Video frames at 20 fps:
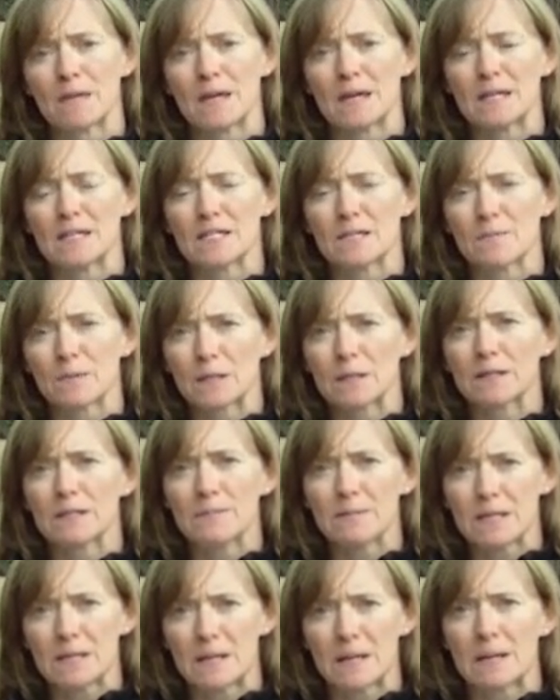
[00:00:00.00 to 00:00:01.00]
They
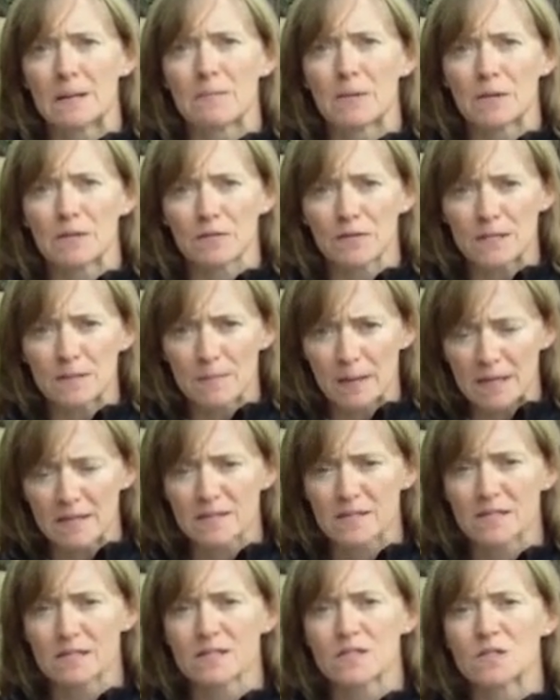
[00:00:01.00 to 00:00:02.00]
typically meet on a monthly
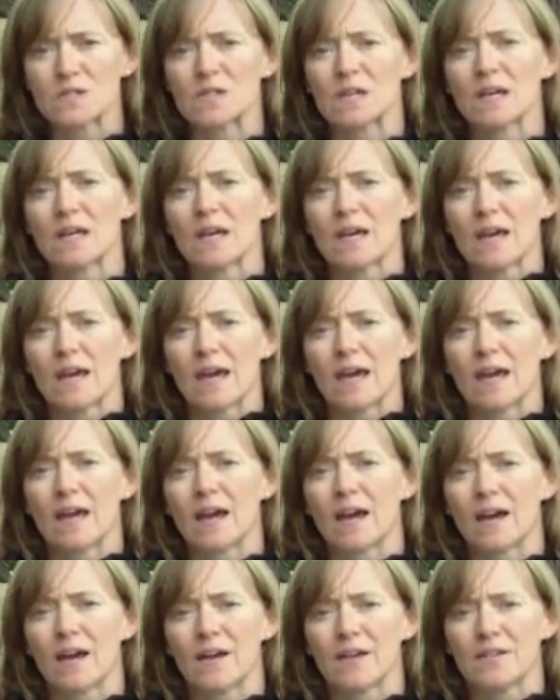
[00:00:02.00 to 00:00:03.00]
basis,
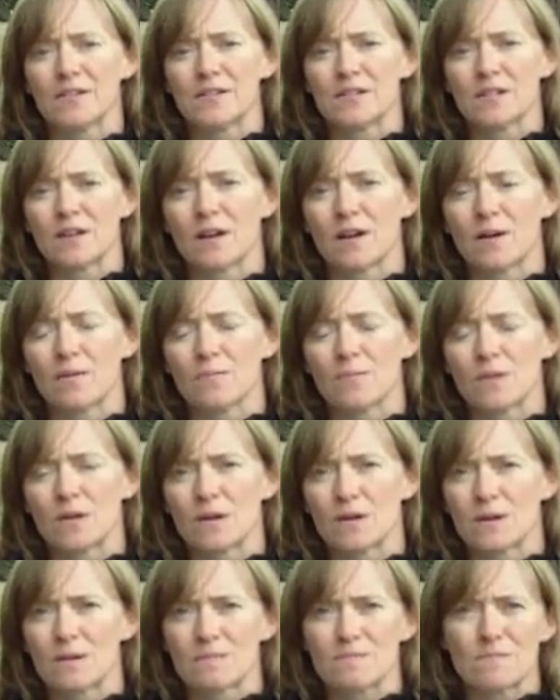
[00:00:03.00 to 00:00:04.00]
and
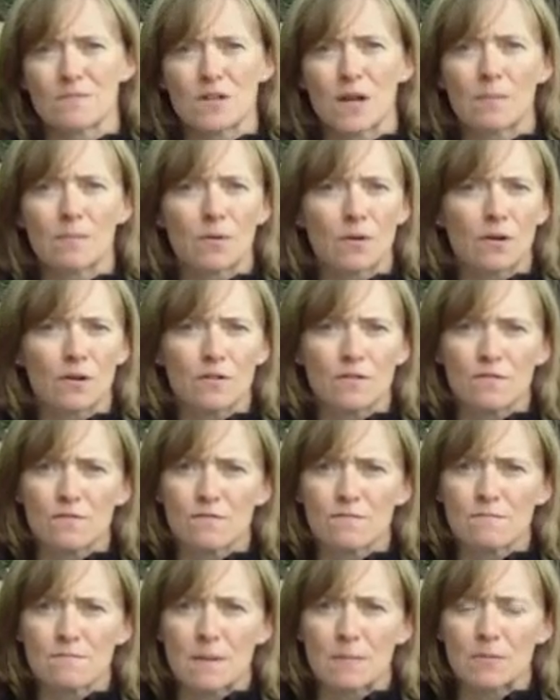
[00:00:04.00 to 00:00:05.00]
the number
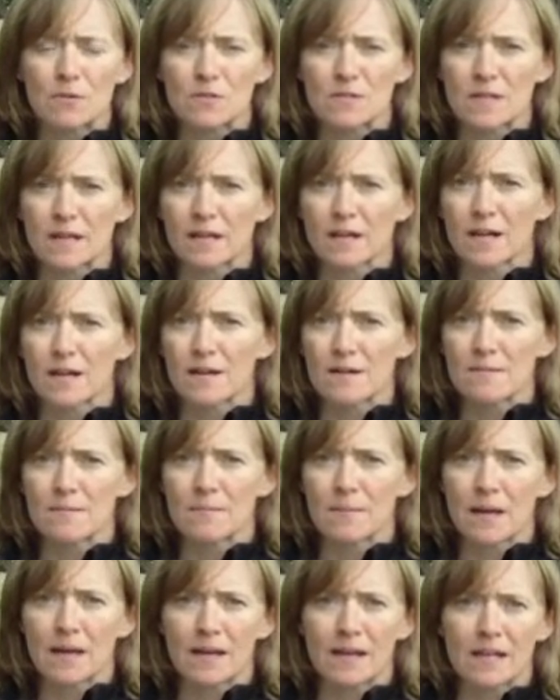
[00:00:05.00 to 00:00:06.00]
of members that
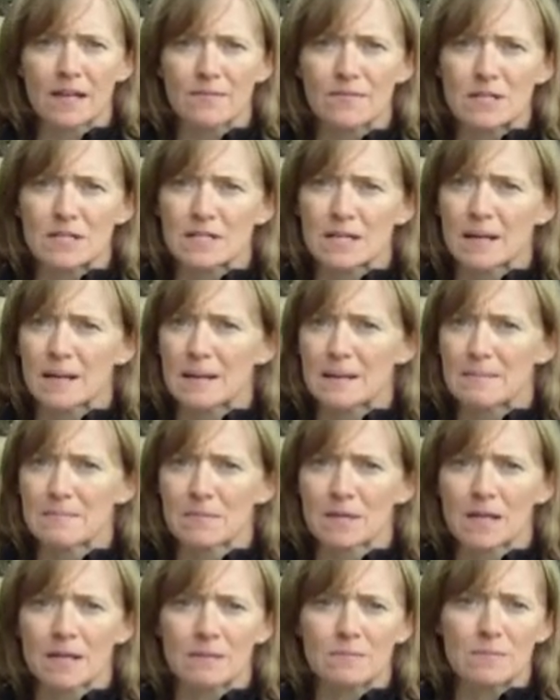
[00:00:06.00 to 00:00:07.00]
come at a given time
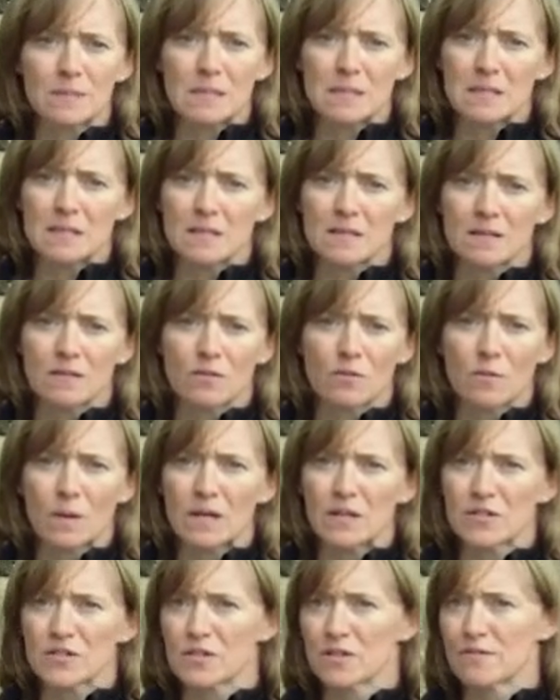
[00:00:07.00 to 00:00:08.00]
can be in the
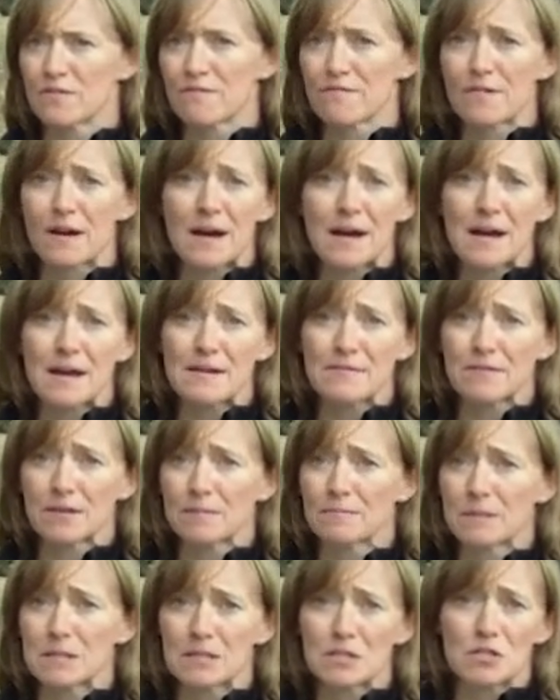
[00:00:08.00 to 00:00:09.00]
range of 5,
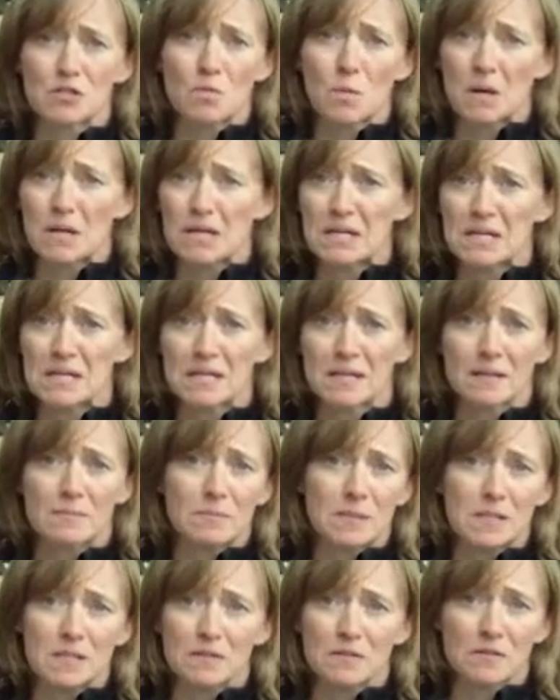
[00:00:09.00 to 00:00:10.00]
can be 20,
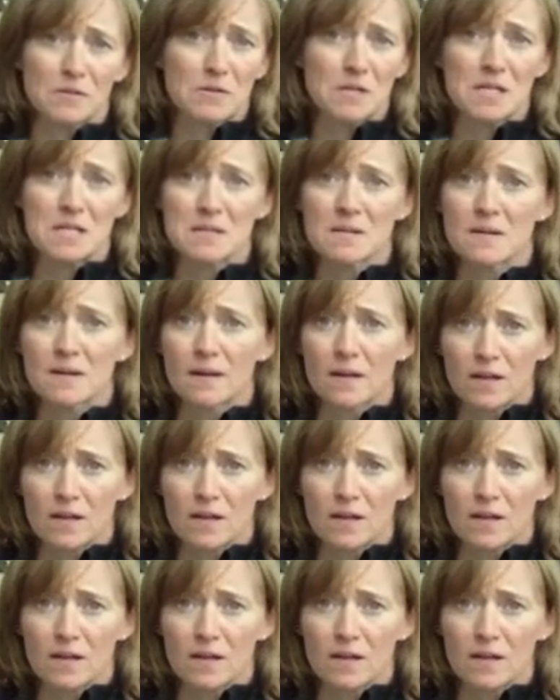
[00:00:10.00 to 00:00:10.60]
can be 30.